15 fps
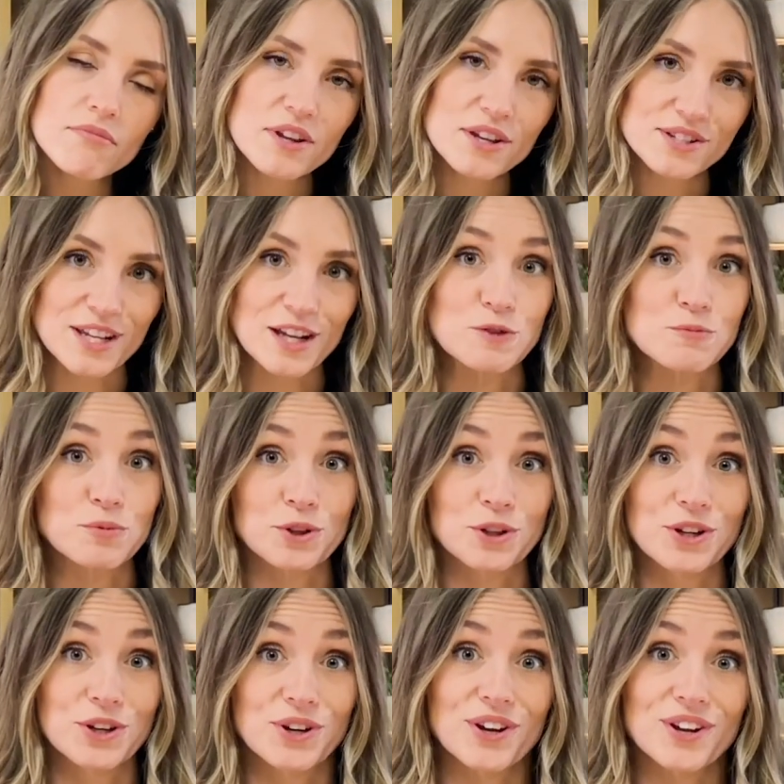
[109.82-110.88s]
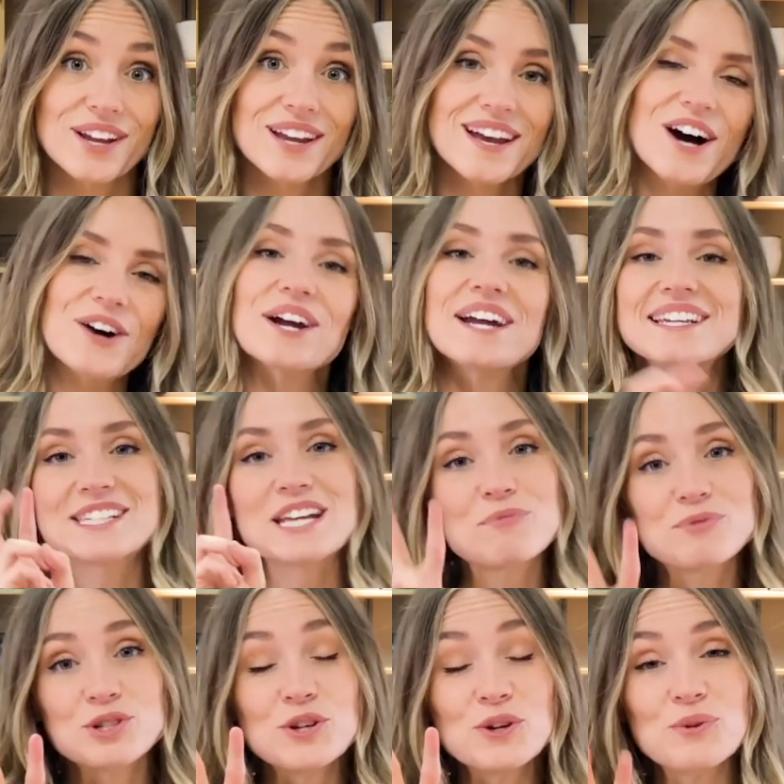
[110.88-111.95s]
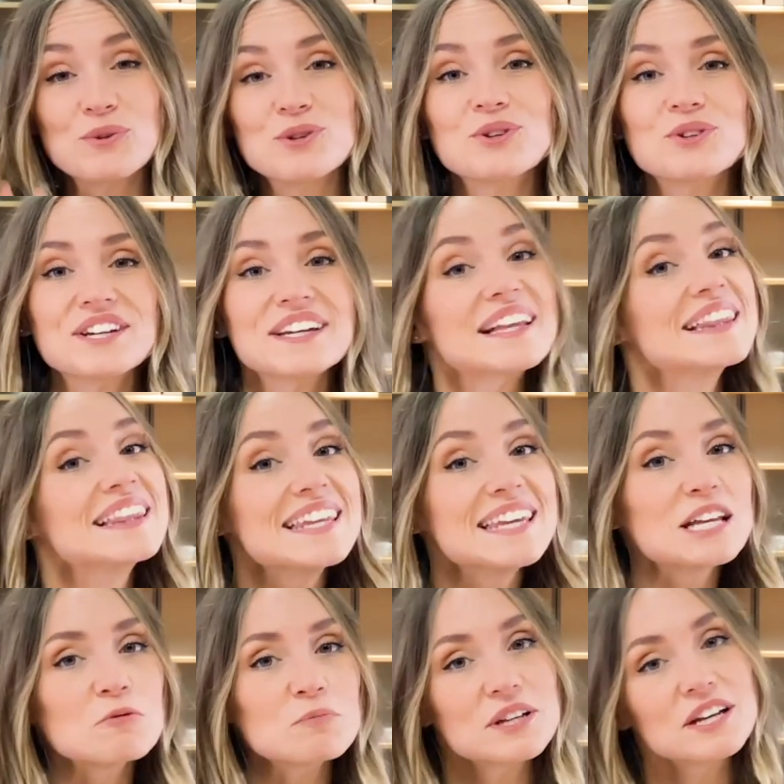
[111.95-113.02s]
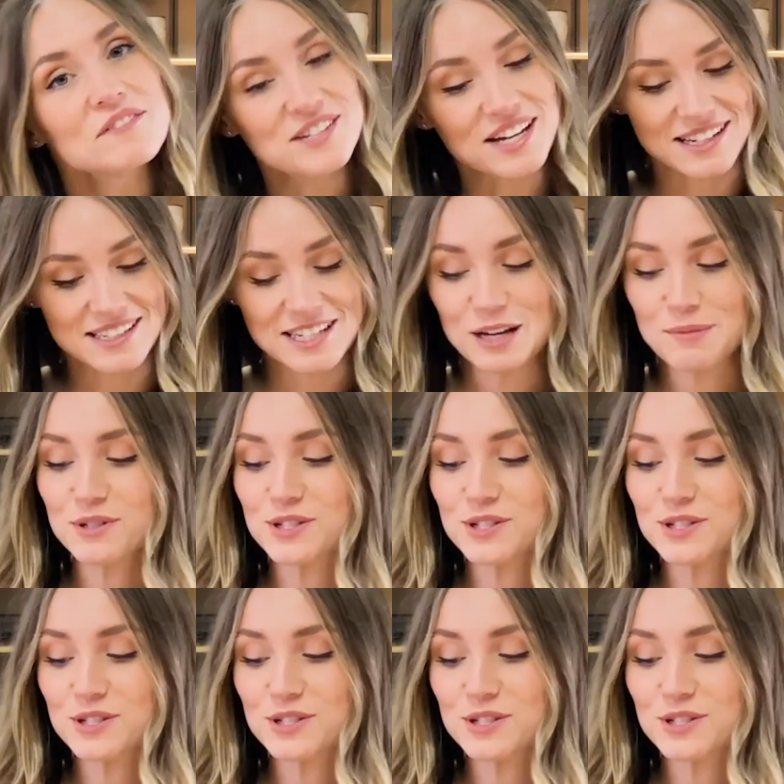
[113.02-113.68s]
Sounds pretty good. Okay, step two, you'll need a little bit of duct tape.